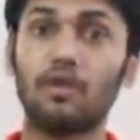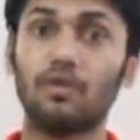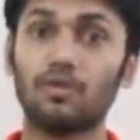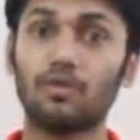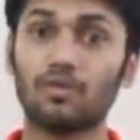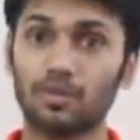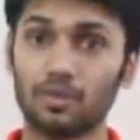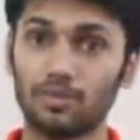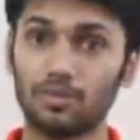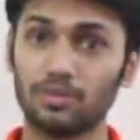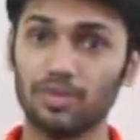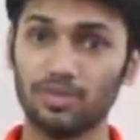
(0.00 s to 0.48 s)

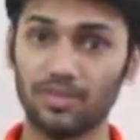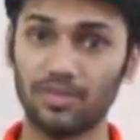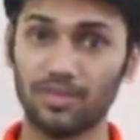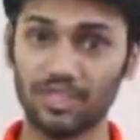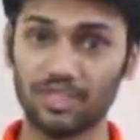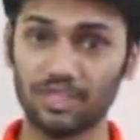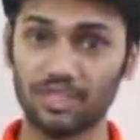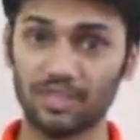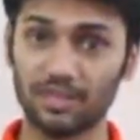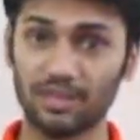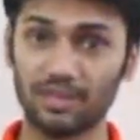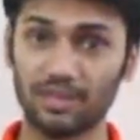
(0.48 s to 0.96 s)
from the
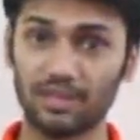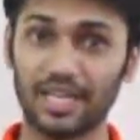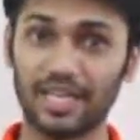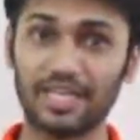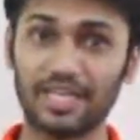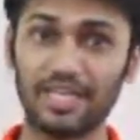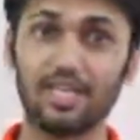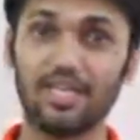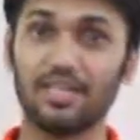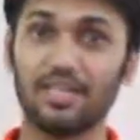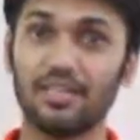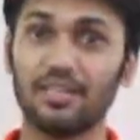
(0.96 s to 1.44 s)
result, like
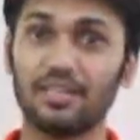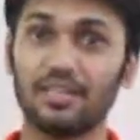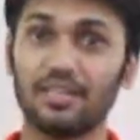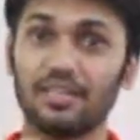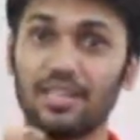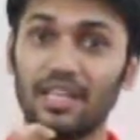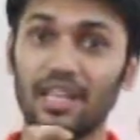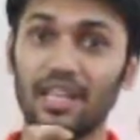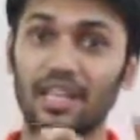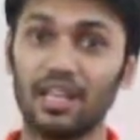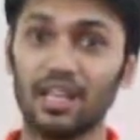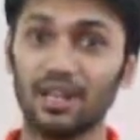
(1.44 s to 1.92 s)

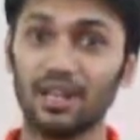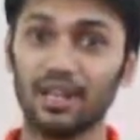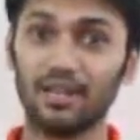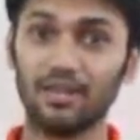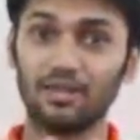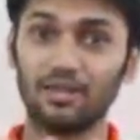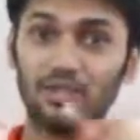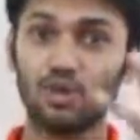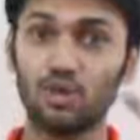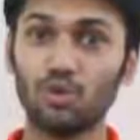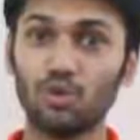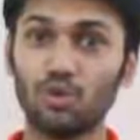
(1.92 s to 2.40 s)
that
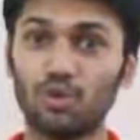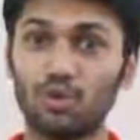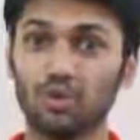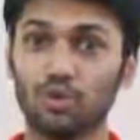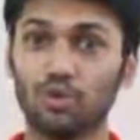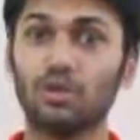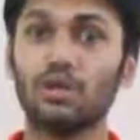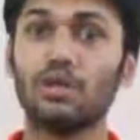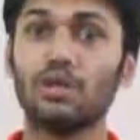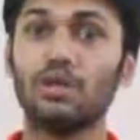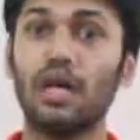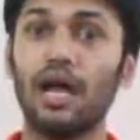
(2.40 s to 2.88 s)

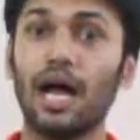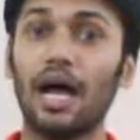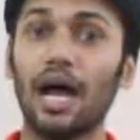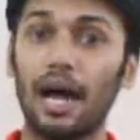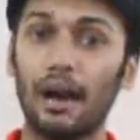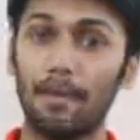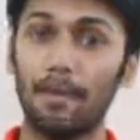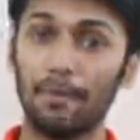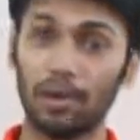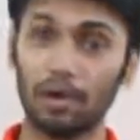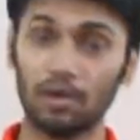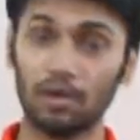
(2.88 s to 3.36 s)
total
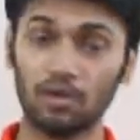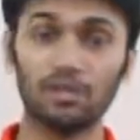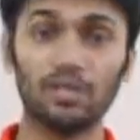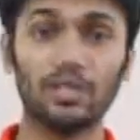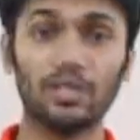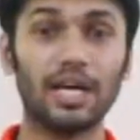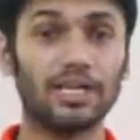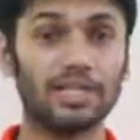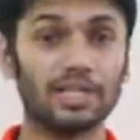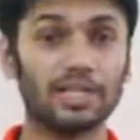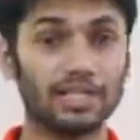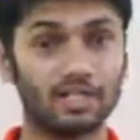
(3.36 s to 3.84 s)
amount
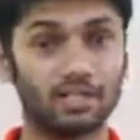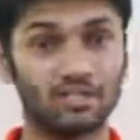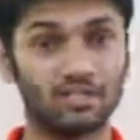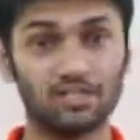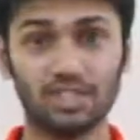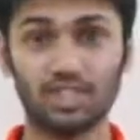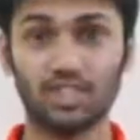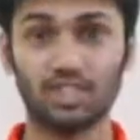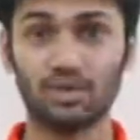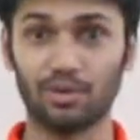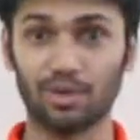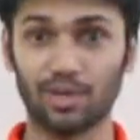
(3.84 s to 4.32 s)
that is
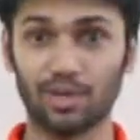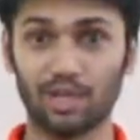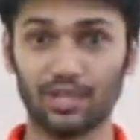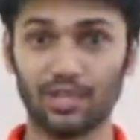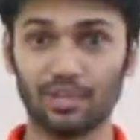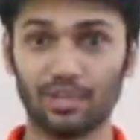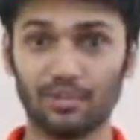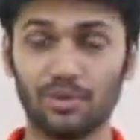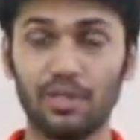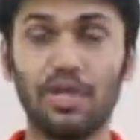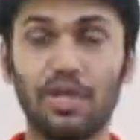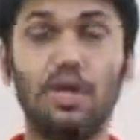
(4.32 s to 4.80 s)
required.
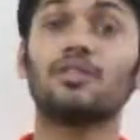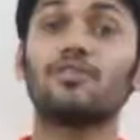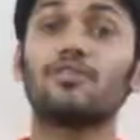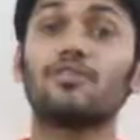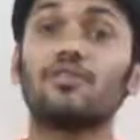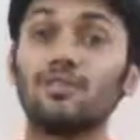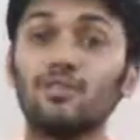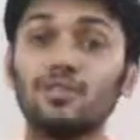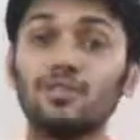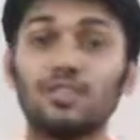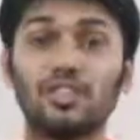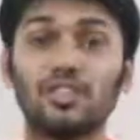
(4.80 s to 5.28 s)
The
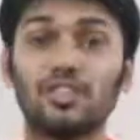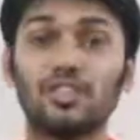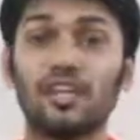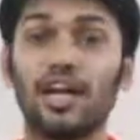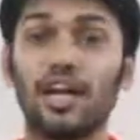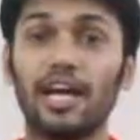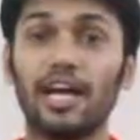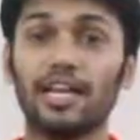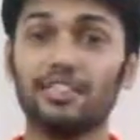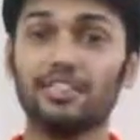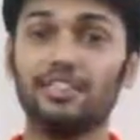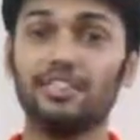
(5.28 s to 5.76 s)
first
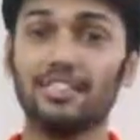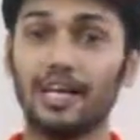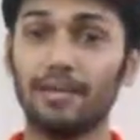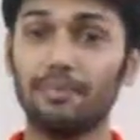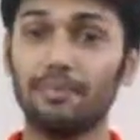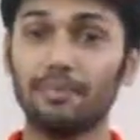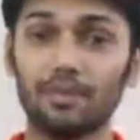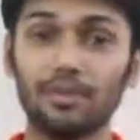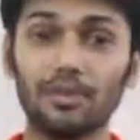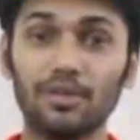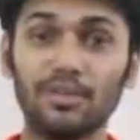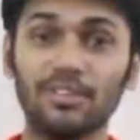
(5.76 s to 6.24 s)

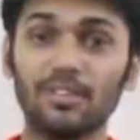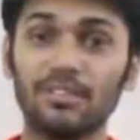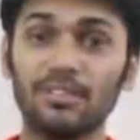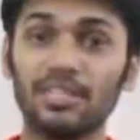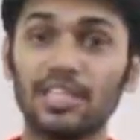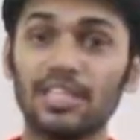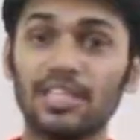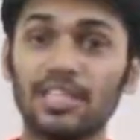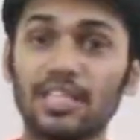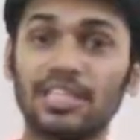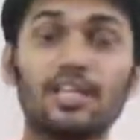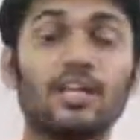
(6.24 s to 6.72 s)
example, it is
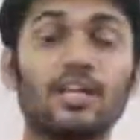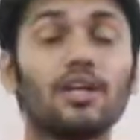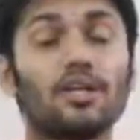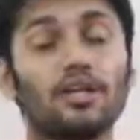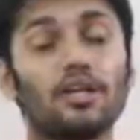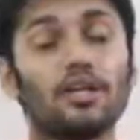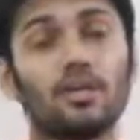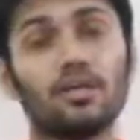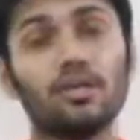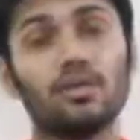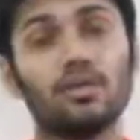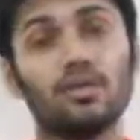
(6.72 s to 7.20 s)
saying that
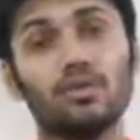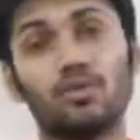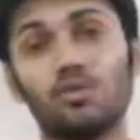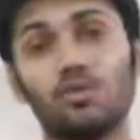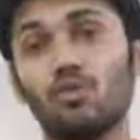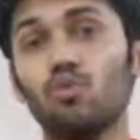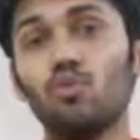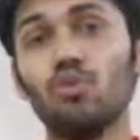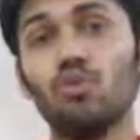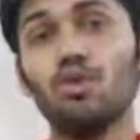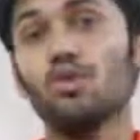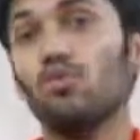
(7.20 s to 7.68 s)

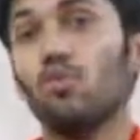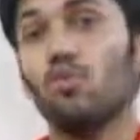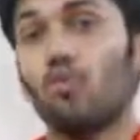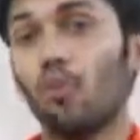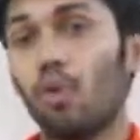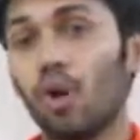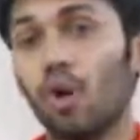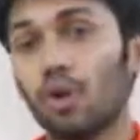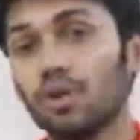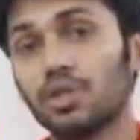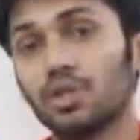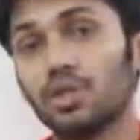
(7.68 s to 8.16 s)
we
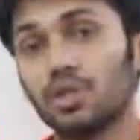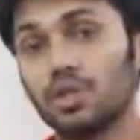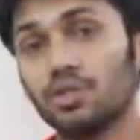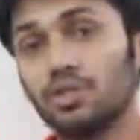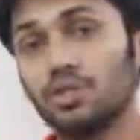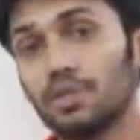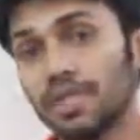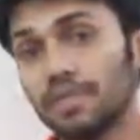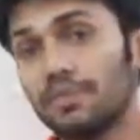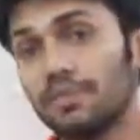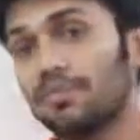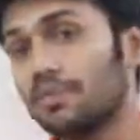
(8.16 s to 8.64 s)
want to
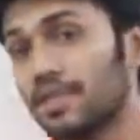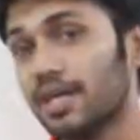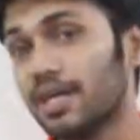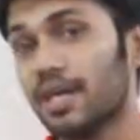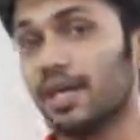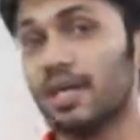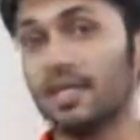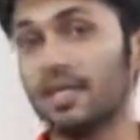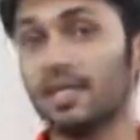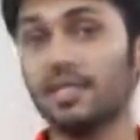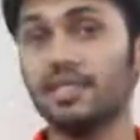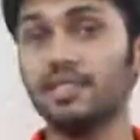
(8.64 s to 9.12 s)
give
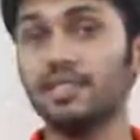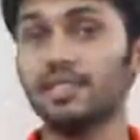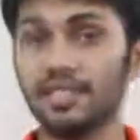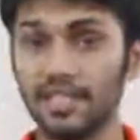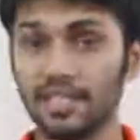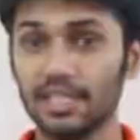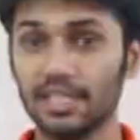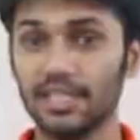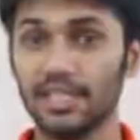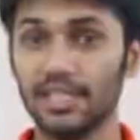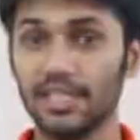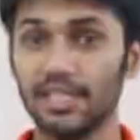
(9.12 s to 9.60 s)
the
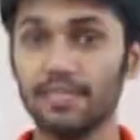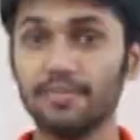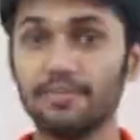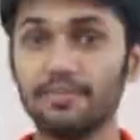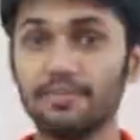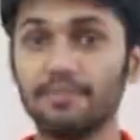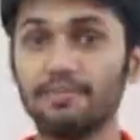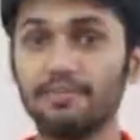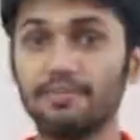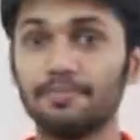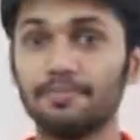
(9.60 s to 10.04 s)
children